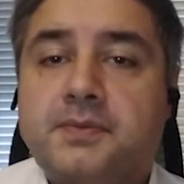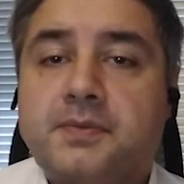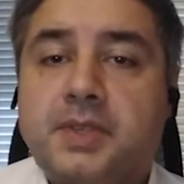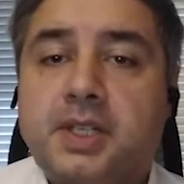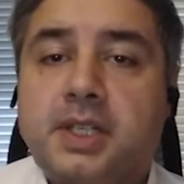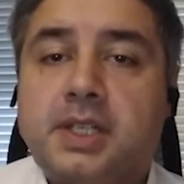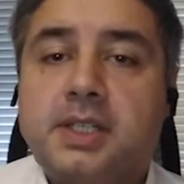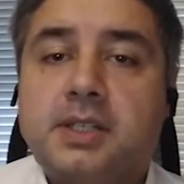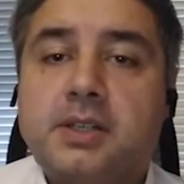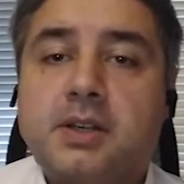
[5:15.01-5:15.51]

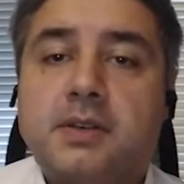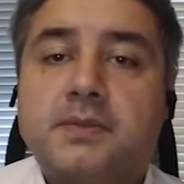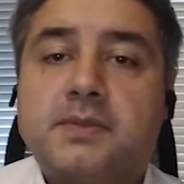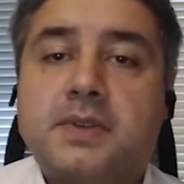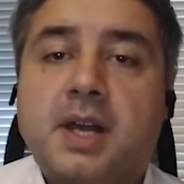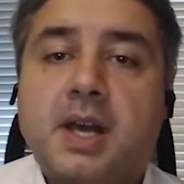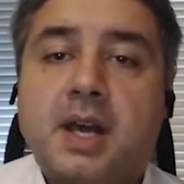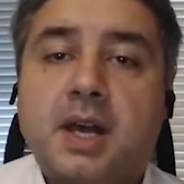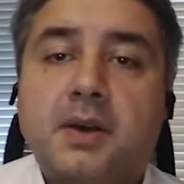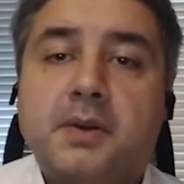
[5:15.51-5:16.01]
feeling
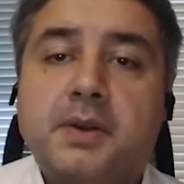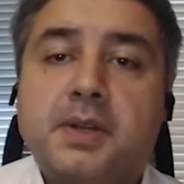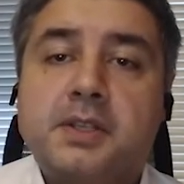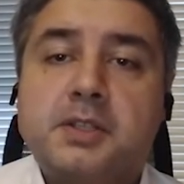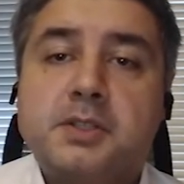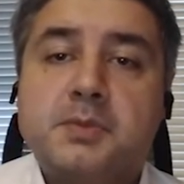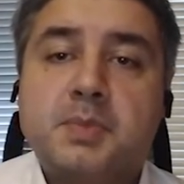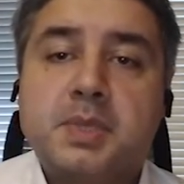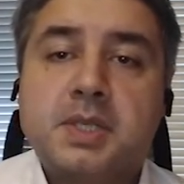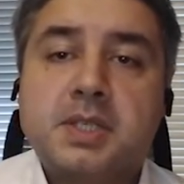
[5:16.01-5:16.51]
of how
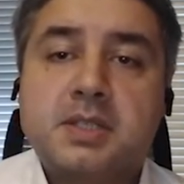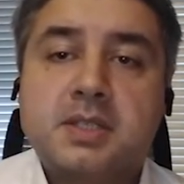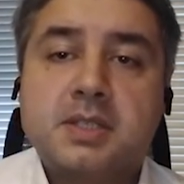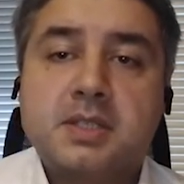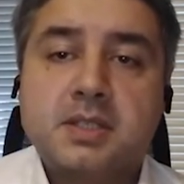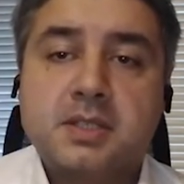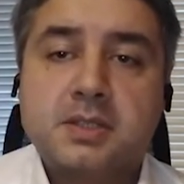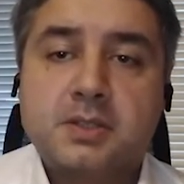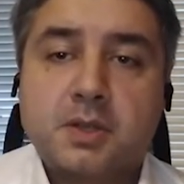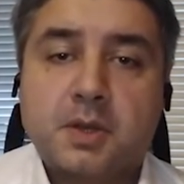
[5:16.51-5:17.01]
his
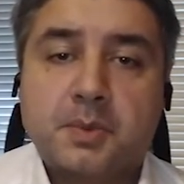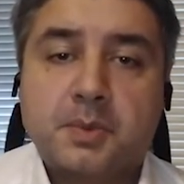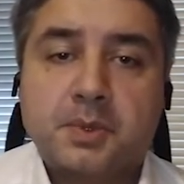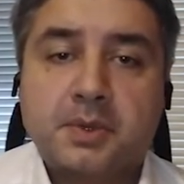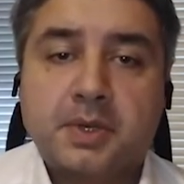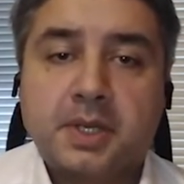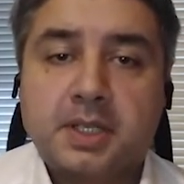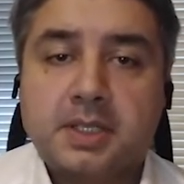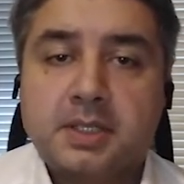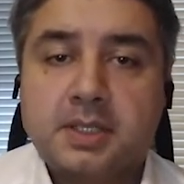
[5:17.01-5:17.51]
business is
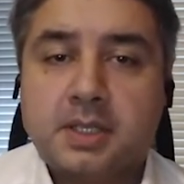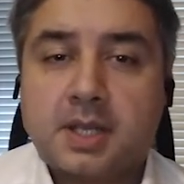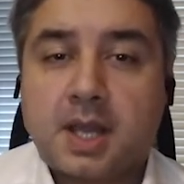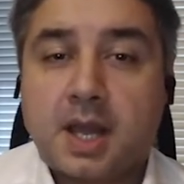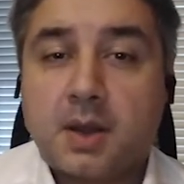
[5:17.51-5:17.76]
operating,